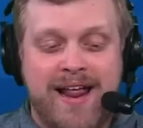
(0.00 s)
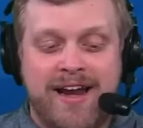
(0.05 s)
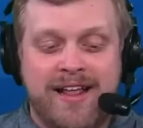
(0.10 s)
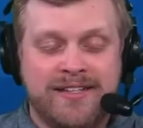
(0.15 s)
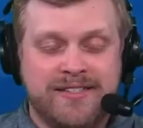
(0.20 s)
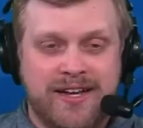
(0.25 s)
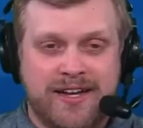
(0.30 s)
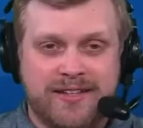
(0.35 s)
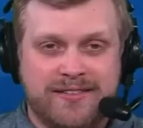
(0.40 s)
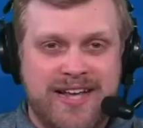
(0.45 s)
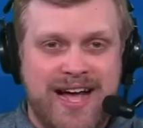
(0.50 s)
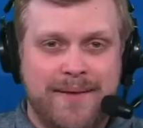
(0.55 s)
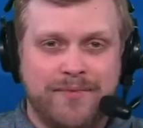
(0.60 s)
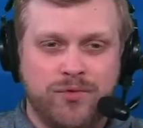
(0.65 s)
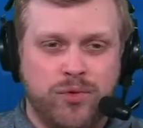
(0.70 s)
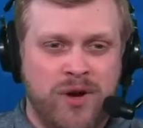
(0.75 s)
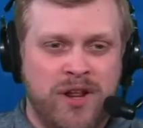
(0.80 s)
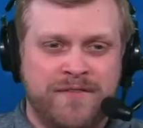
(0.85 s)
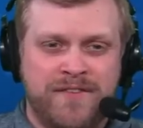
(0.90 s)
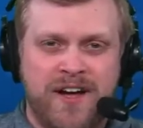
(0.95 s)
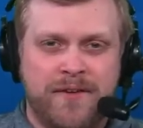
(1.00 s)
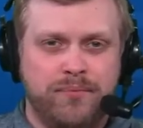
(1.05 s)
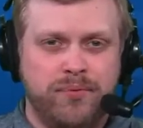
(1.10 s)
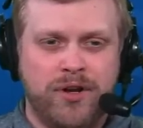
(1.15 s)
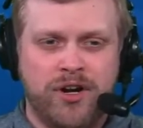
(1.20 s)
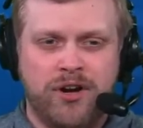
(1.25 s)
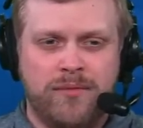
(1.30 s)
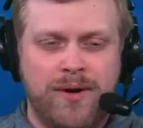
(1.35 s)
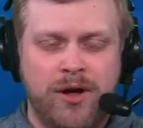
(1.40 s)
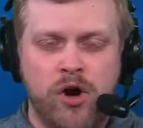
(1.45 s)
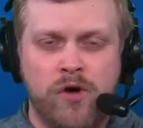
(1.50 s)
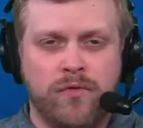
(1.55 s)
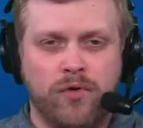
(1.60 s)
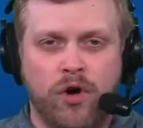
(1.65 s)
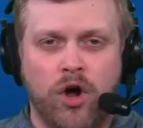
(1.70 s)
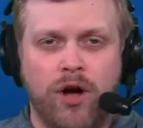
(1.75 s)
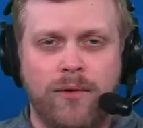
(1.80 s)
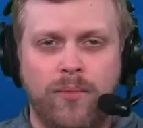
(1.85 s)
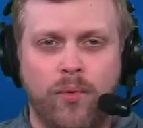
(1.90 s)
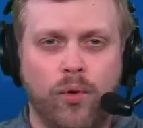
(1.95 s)
at it. He's like a top twenty-five player on my
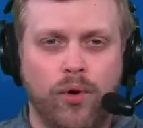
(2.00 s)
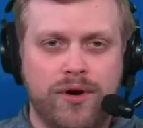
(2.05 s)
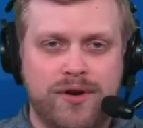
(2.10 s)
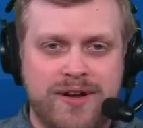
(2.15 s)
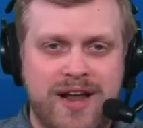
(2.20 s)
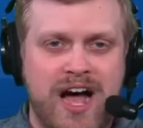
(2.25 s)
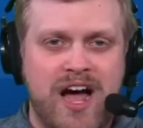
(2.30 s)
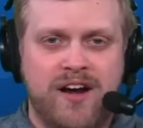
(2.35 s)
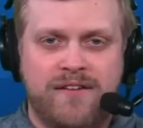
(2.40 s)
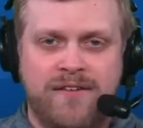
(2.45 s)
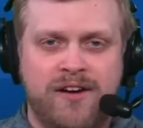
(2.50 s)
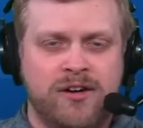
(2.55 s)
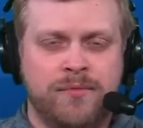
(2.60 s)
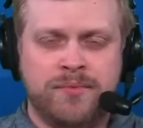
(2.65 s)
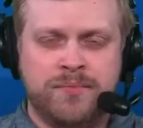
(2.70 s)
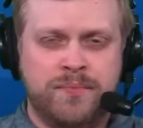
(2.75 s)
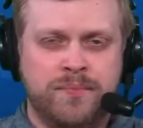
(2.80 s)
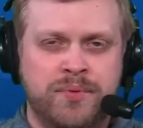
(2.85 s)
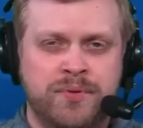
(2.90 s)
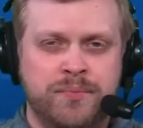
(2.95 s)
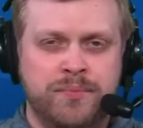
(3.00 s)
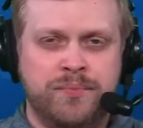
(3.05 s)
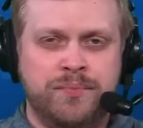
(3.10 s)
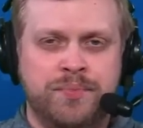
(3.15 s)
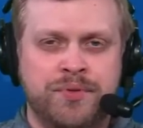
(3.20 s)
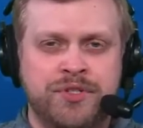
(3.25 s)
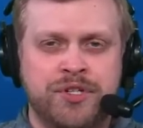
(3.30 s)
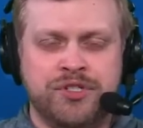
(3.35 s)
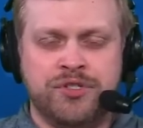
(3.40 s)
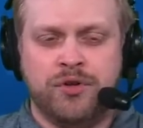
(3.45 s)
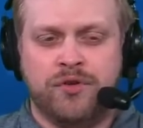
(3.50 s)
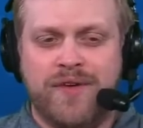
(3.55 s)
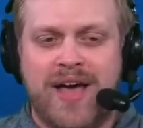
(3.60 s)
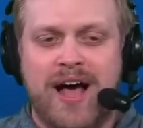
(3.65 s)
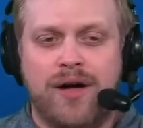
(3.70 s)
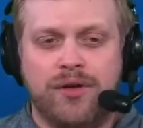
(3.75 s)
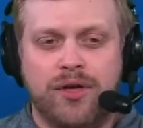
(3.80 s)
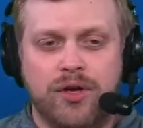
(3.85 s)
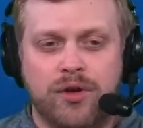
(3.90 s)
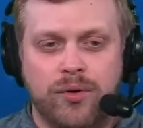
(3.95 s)
overall board, not positional
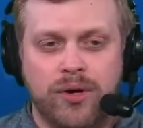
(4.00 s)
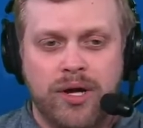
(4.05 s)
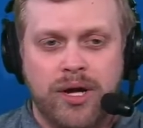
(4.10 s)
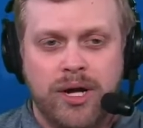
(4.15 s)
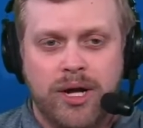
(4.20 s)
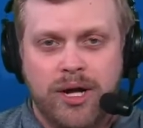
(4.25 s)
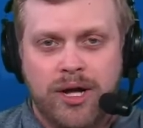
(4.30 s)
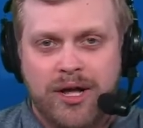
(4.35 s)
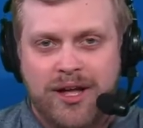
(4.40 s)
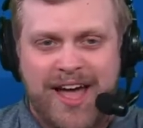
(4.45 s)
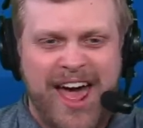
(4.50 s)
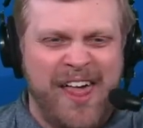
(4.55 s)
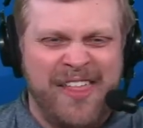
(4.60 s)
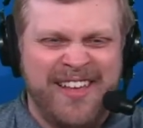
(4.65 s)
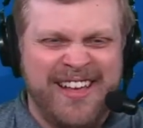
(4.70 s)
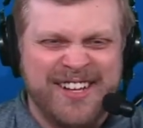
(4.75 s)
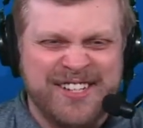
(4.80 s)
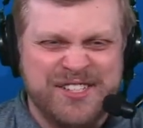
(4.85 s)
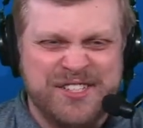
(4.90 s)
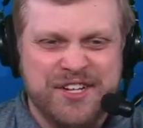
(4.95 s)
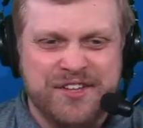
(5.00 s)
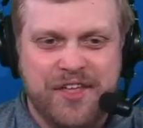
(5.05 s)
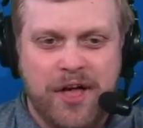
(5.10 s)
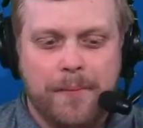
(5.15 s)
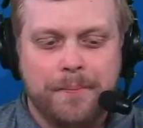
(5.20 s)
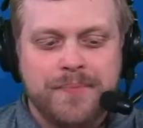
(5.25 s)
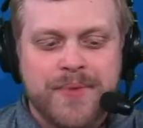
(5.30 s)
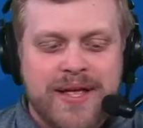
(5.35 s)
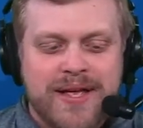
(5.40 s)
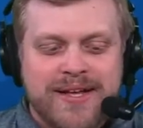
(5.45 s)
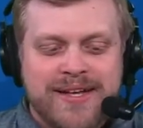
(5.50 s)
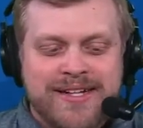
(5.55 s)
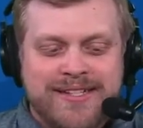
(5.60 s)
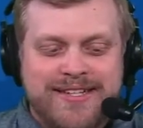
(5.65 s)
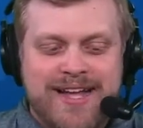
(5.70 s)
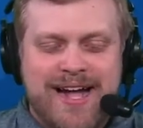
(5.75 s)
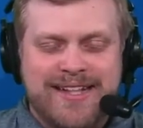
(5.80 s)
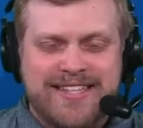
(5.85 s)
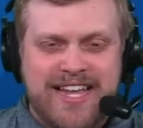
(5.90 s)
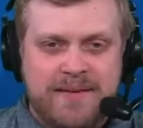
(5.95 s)
value. I think he gets to you though.
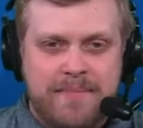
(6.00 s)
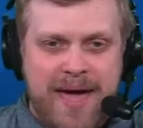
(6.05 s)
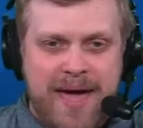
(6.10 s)
Deonte